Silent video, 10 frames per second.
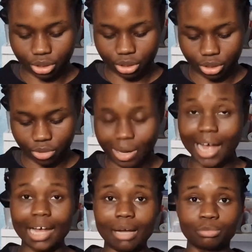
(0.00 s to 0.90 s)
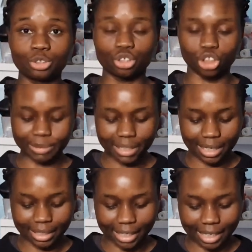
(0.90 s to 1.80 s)
Oh, I am such a big liar,
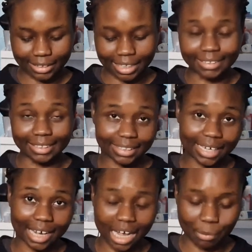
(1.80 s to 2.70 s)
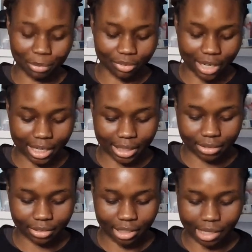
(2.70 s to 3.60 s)
guys. I did get a hyper rare.
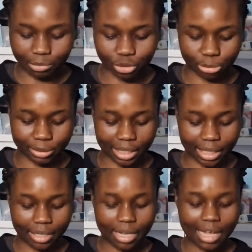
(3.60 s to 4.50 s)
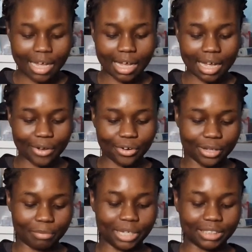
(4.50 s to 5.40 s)
I am such a big liar. I got a
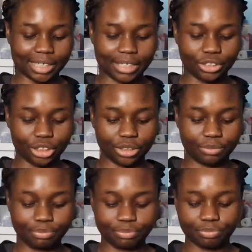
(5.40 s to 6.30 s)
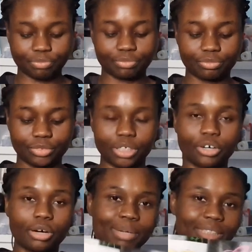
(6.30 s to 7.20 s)
basic energy. I got
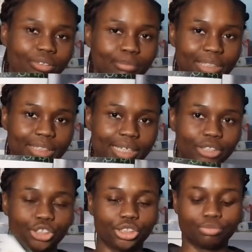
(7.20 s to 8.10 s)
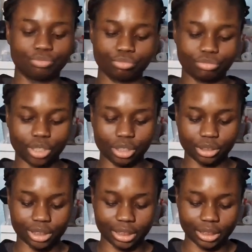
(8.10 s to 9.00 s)
a metal basic energy as
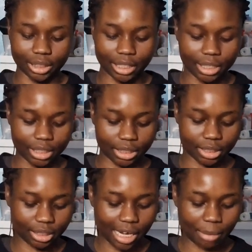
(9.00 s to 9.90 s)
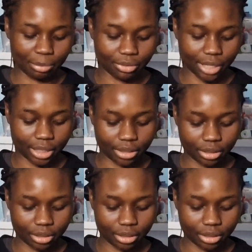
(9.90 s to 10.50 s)
the hyper rare.